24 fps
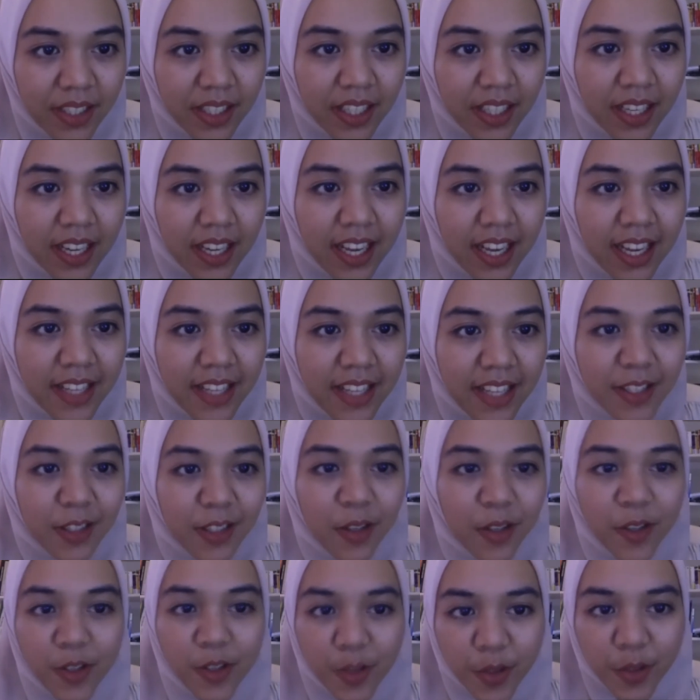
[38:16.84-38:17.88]
as a
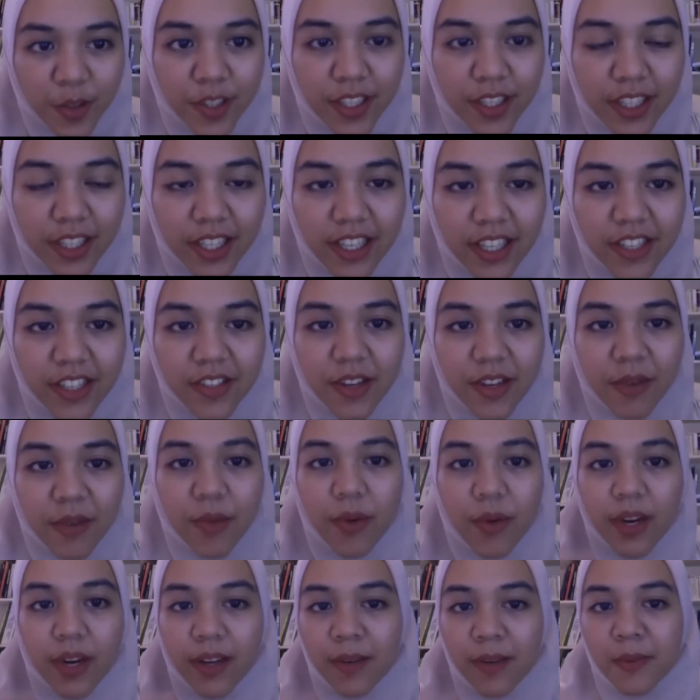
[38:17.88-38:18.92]
law student, is there a
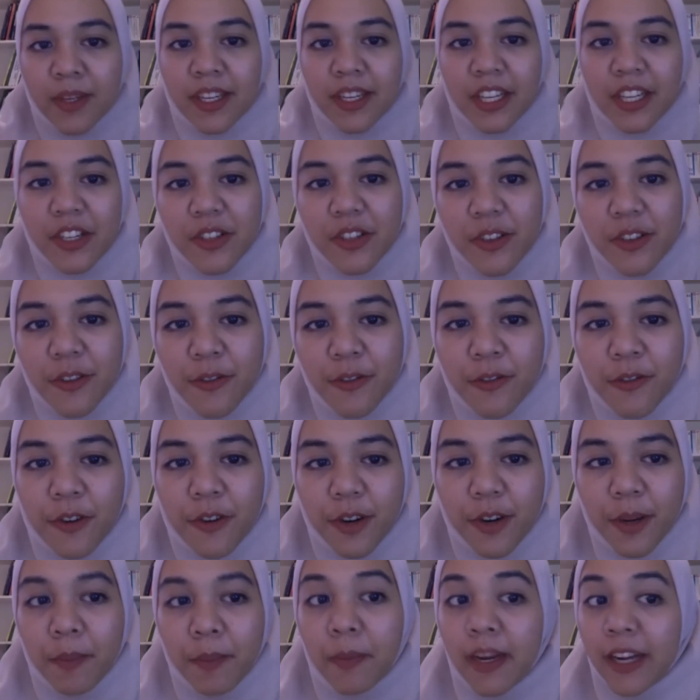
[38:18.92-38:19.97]
recommendation for
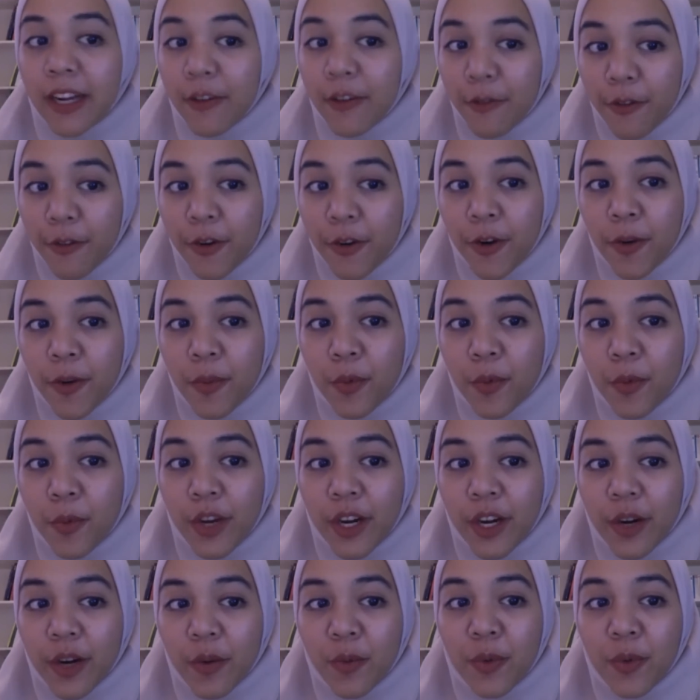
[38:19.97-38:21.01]
a platform
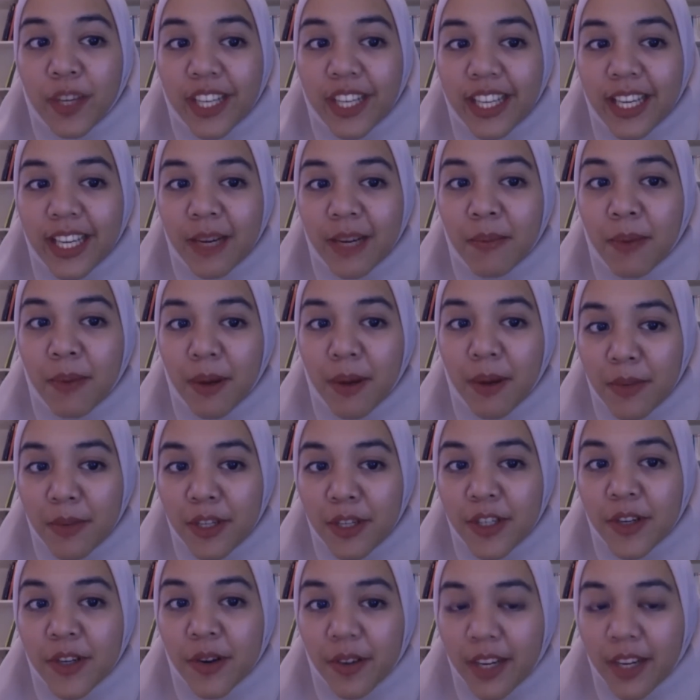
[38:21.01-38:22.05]
where we can
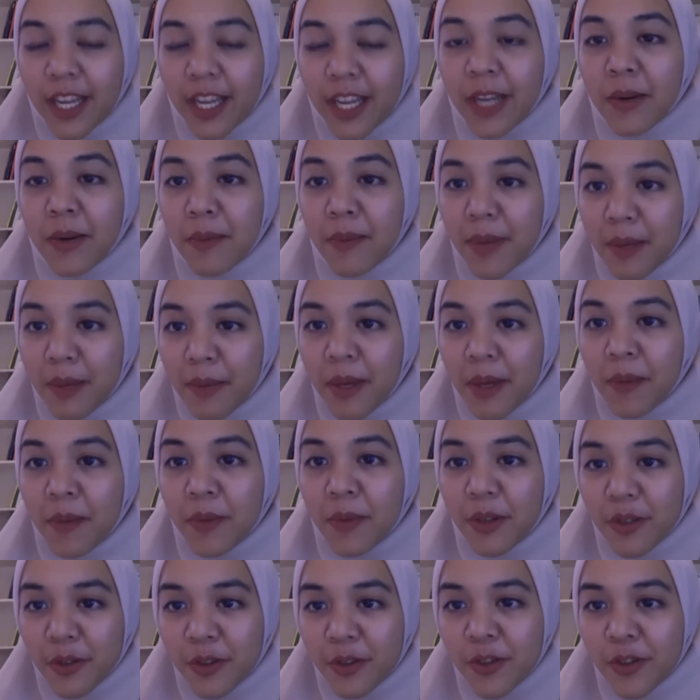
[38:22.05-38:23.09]
publish our academic
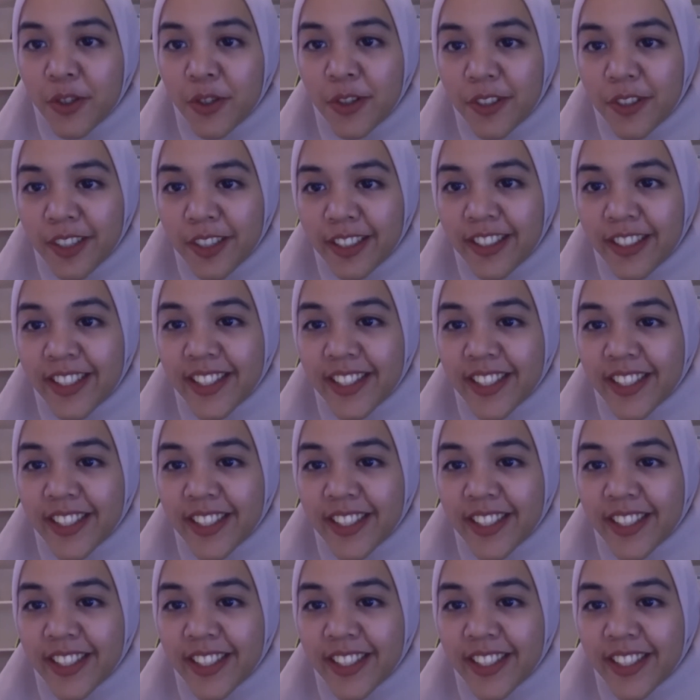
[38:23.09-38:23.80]
papers or journals?